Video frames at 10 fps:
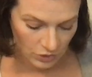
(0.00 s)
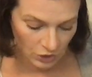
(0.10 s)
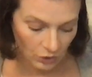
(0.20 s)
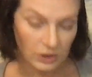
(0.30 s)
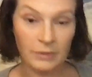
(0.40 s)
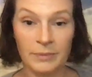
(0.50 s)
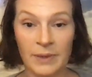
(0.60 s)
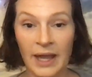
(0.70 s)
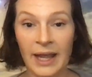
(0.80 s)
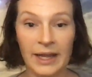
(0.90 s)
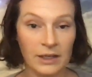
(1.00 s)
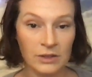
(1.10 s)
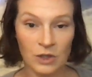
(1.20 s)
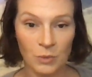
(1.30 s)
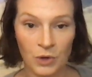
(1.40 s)
told him, hey,
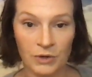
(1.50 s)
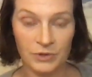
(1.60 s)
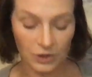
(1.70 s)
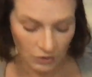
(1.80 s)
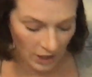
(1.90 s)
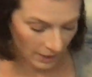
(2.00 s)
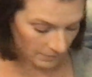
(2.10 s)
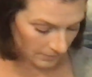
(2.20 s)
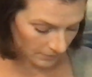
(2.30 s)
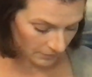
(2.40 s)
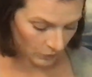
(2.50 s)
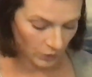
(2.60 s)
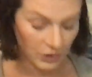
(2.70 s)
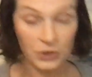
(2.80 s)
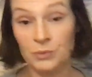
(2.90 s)
no more of your crap,
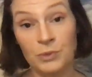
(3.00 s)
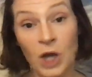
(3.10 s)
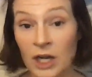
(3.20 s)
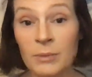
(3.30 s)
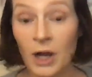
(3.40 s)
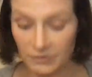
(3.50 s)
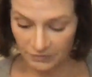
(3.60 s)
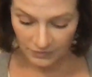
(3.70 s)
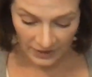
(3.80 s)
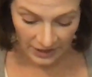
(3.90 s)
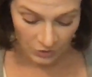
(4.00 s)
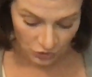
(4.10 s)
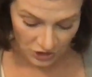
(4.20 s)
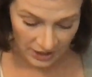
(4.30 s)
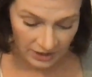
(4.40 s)
Or you cut him off, like,
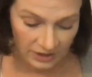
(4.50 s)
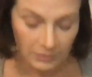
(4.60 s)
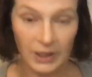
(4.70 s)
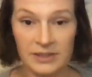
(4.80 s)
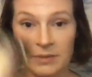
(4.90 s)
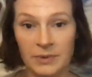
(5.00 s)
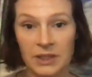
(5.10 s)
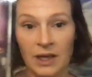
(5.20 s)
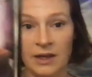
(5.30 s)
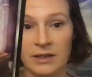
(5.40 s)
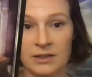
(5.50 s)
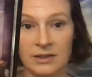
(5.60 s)
energetically, possibly, yeah.